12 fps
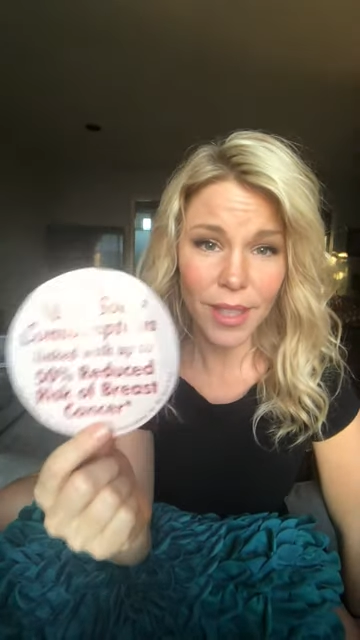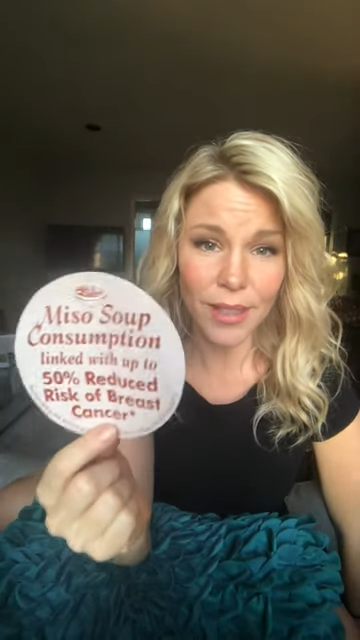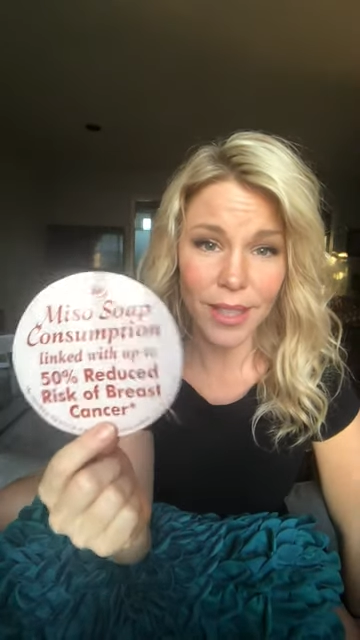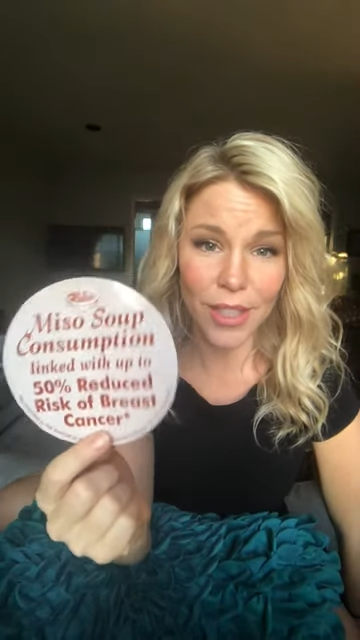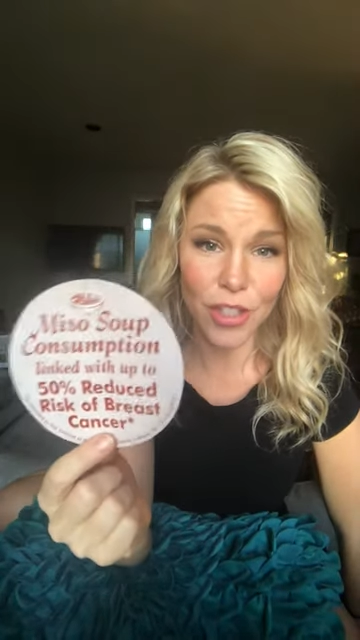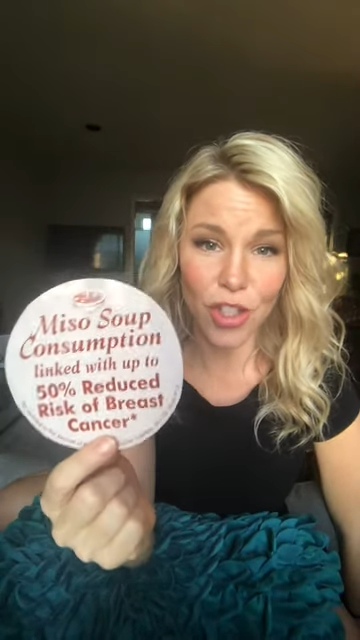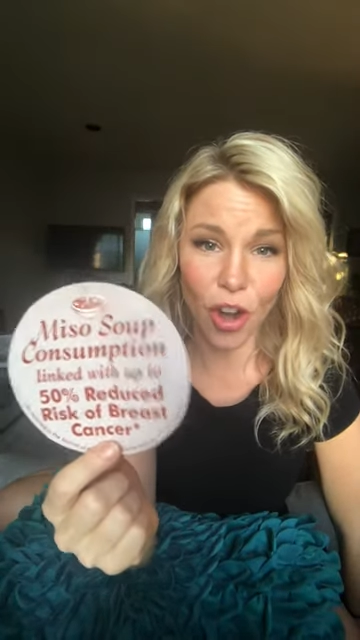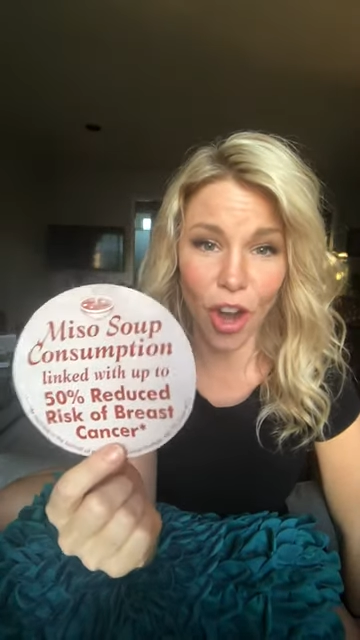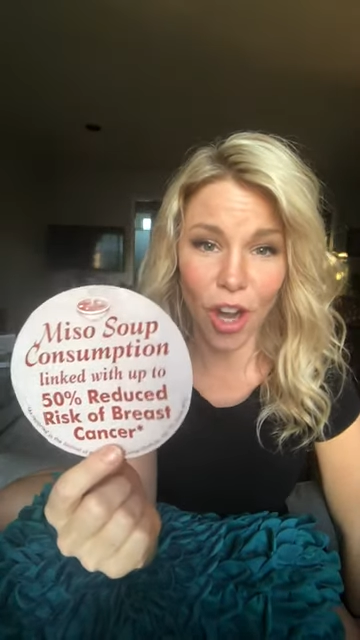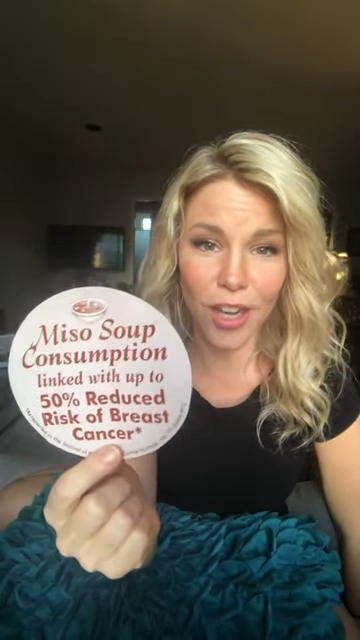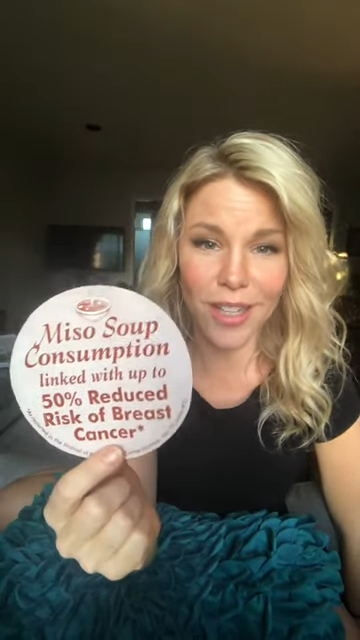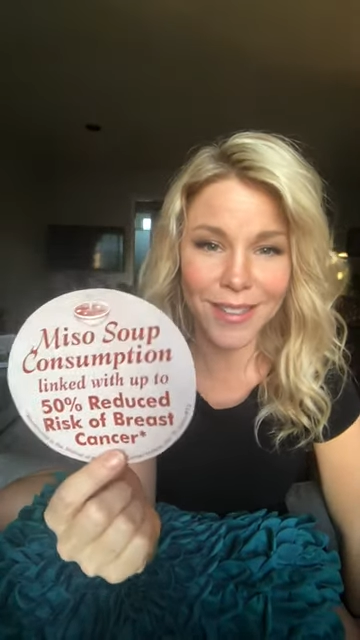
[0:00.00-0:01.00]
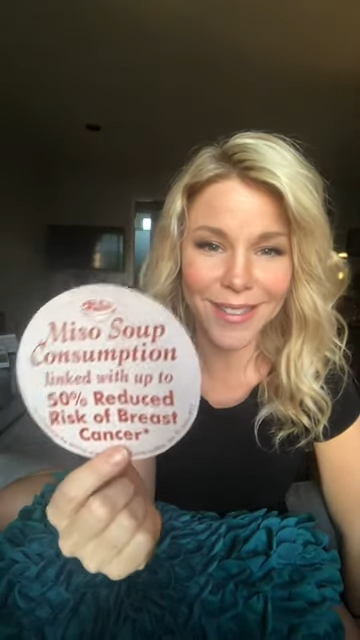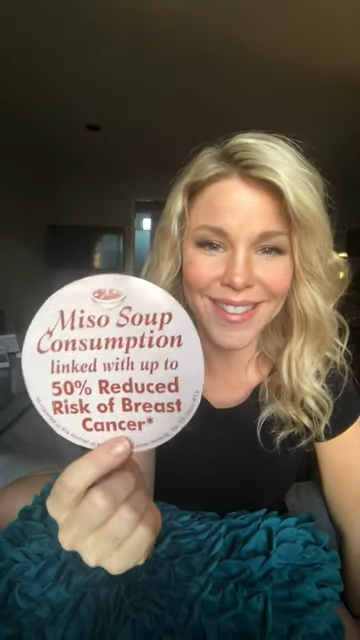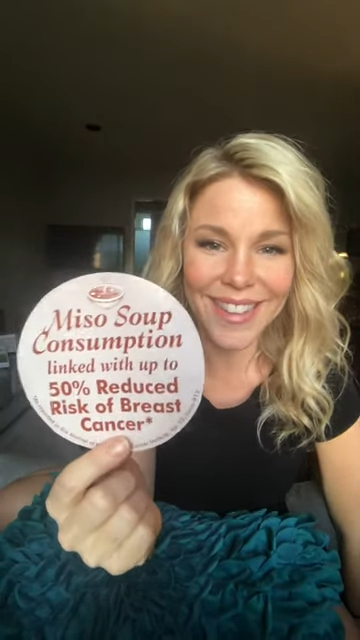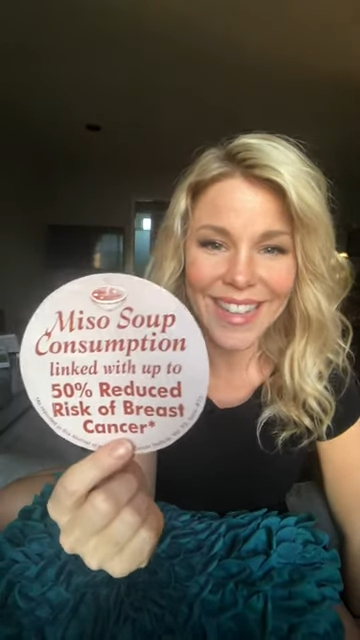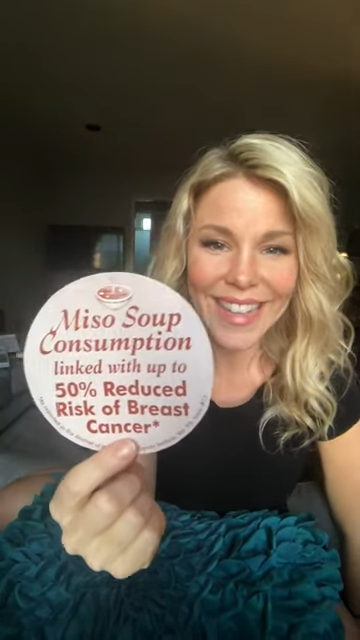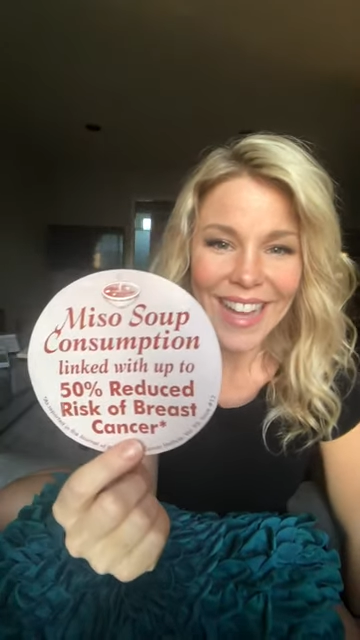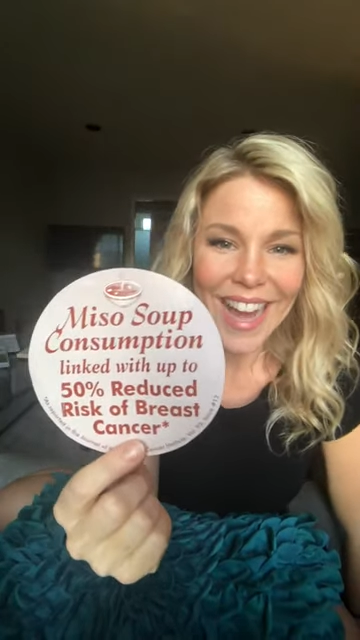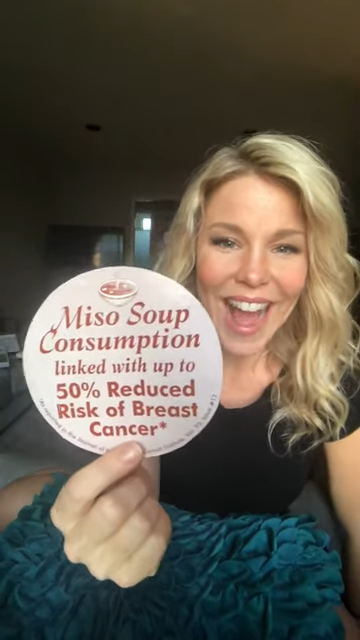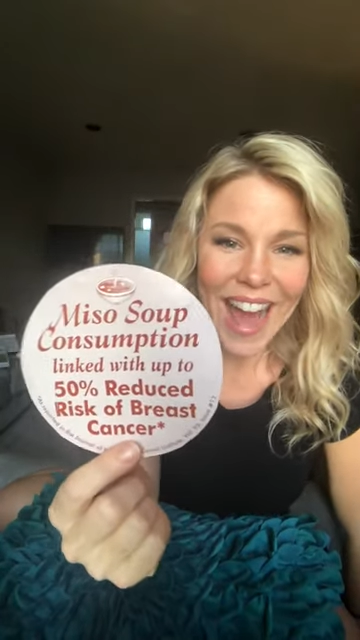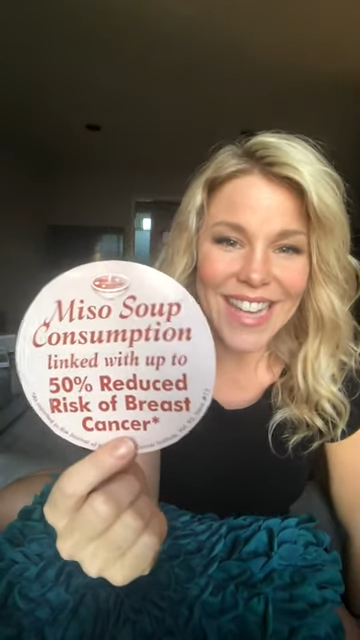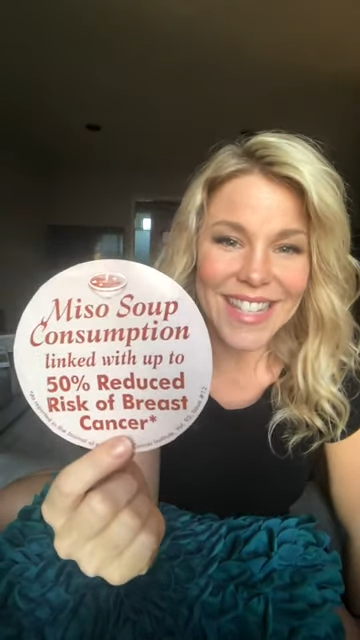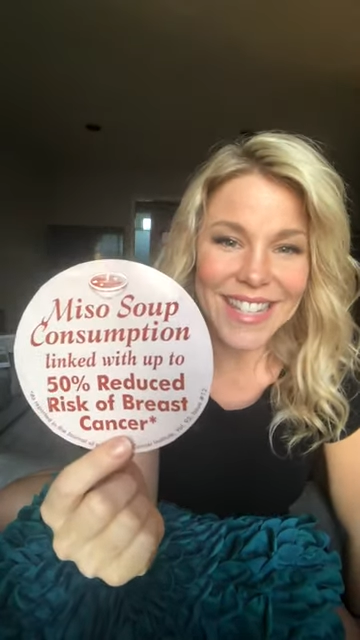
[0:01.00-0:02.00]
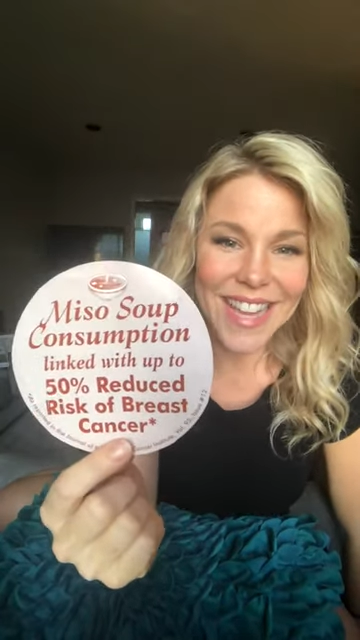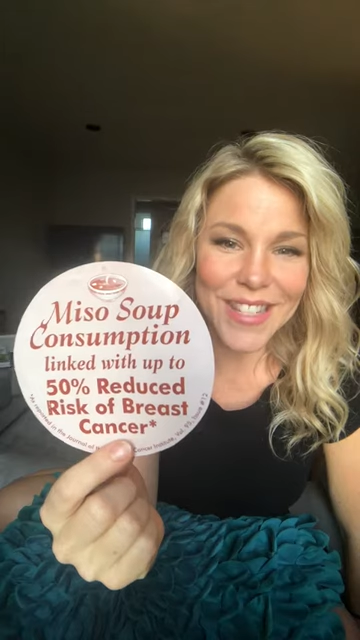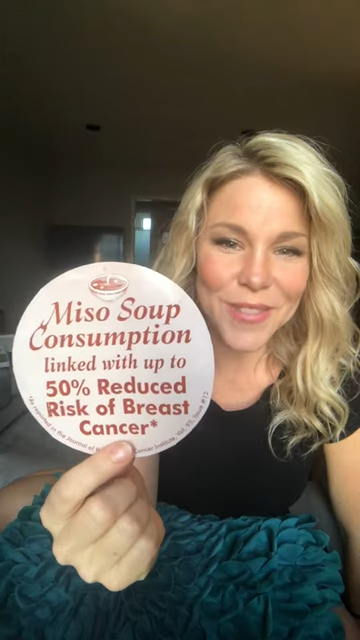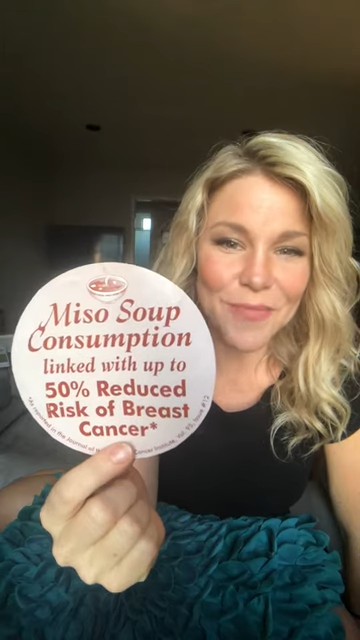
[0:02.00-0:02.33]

like jar and it says